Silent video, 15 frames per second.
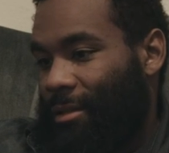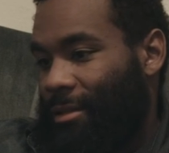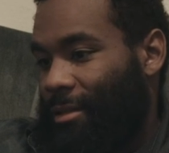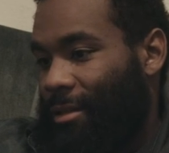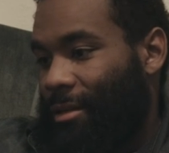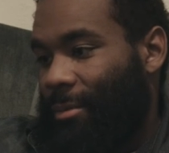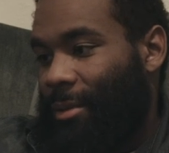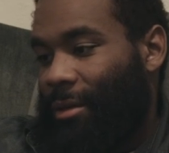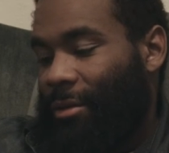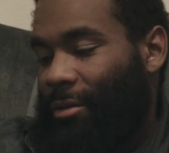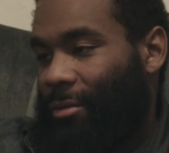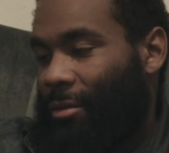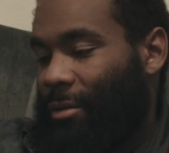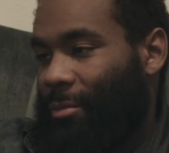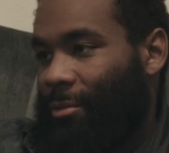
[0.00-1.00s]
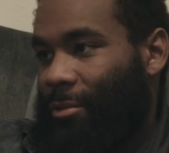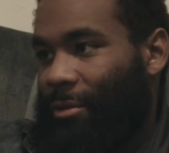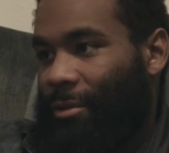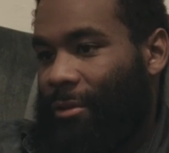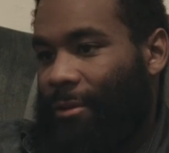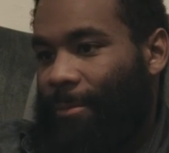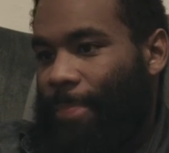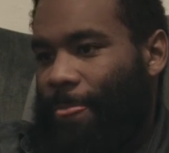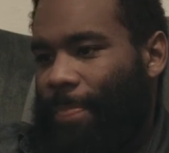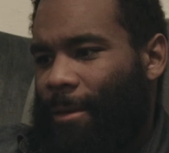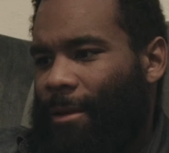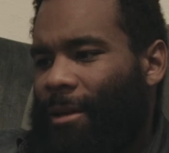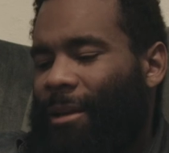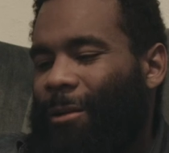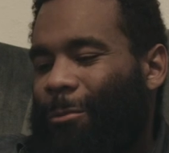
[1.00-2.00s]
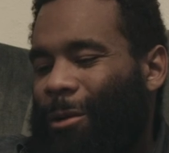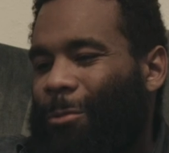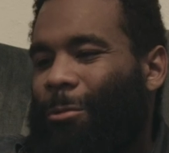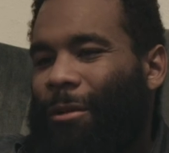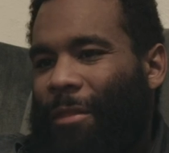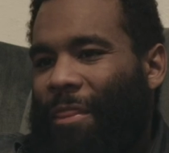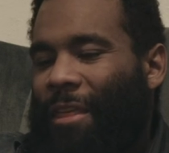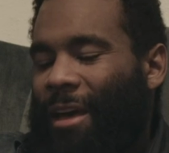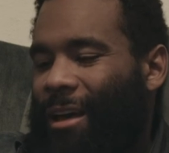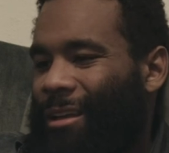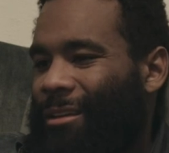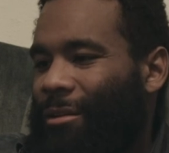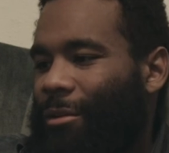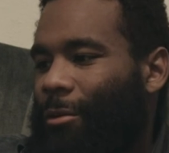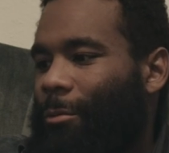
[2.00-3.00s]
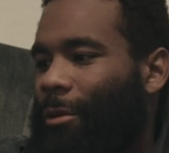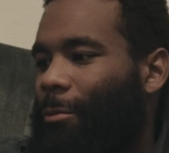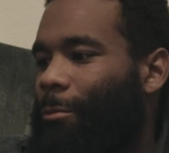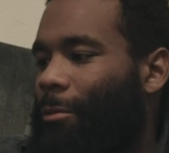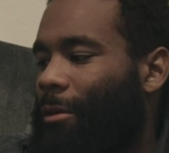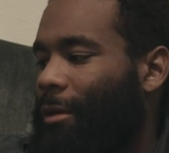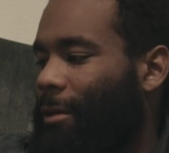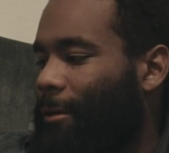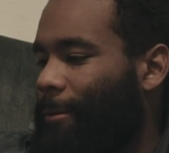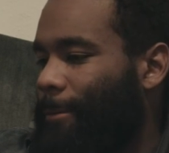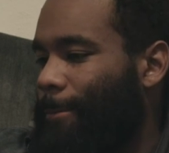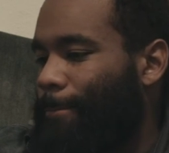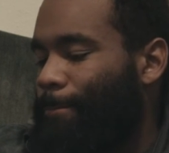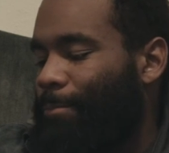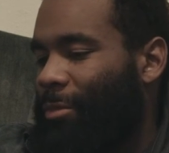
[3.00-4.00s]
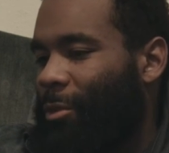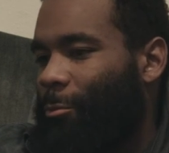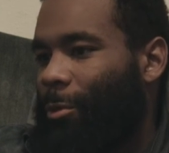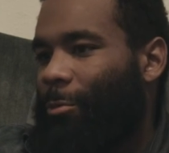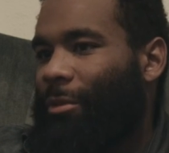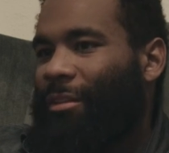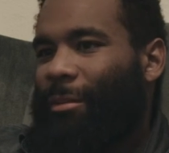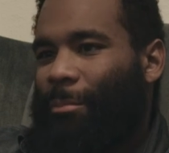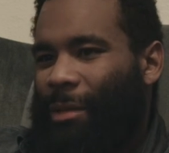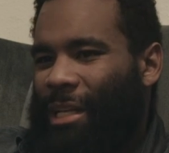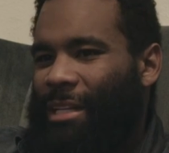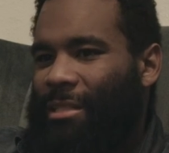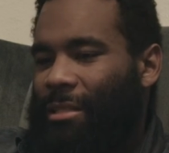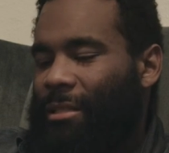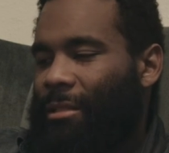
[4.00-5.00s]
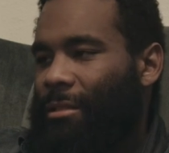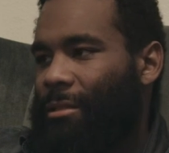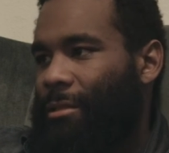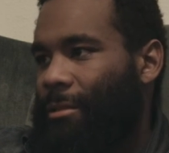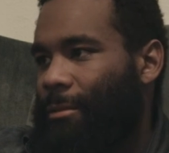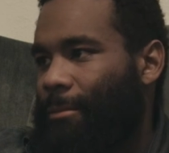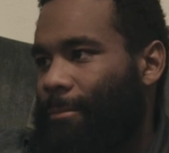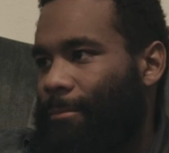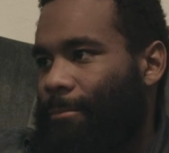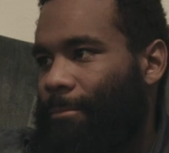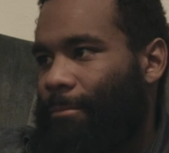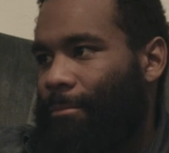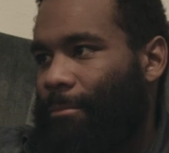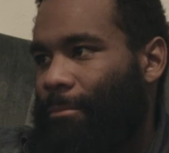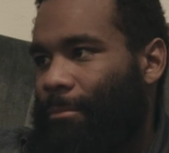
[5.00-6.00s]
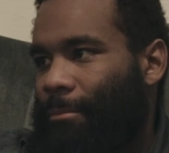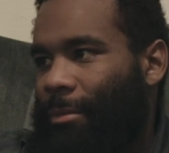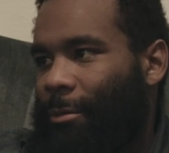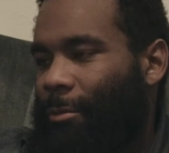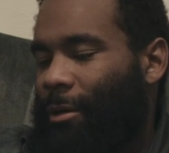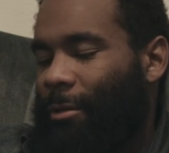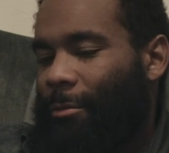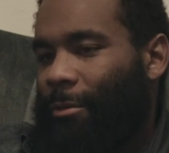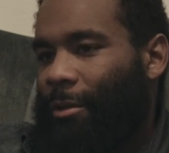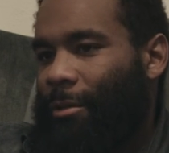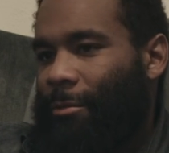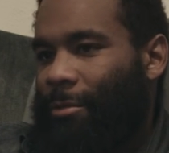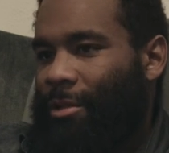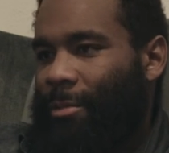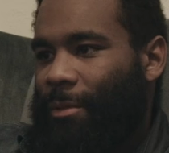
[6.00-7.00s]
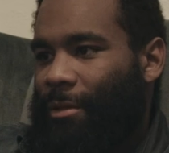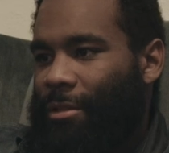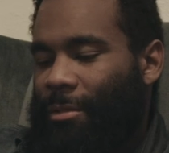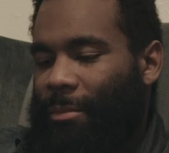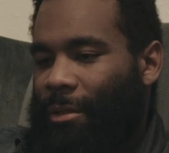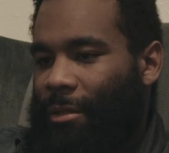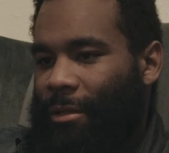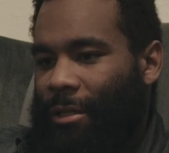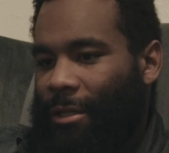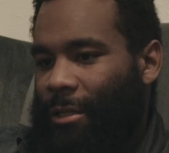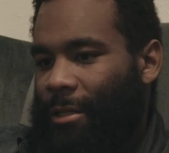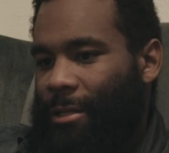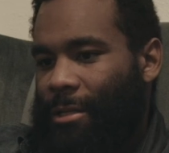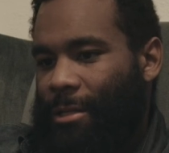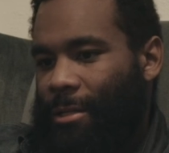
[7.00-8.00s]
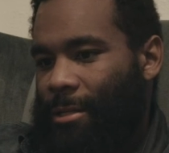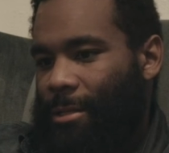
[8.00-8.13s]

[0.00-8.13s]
It's not about you anymore. We want that, you know. We want the blessings. But we don't want the responsibility.